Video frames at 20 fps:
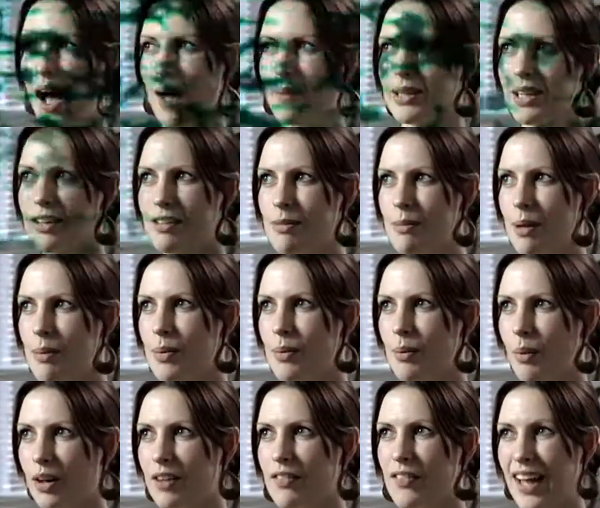I mean, I remember
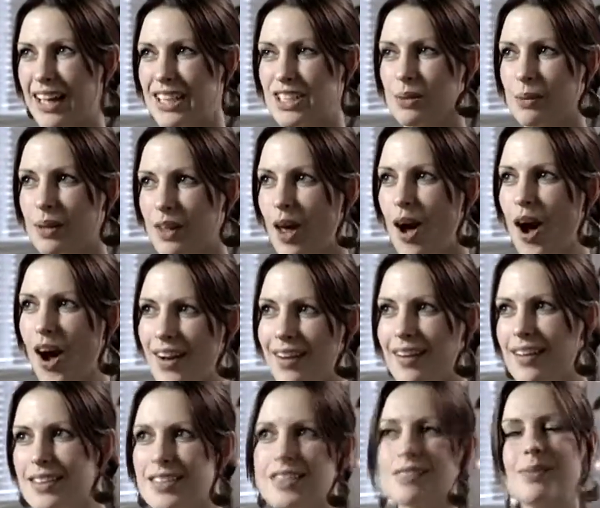one of the
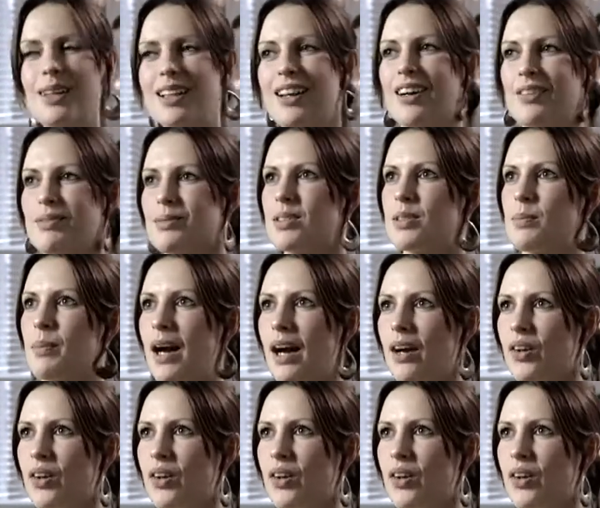highlights of my life was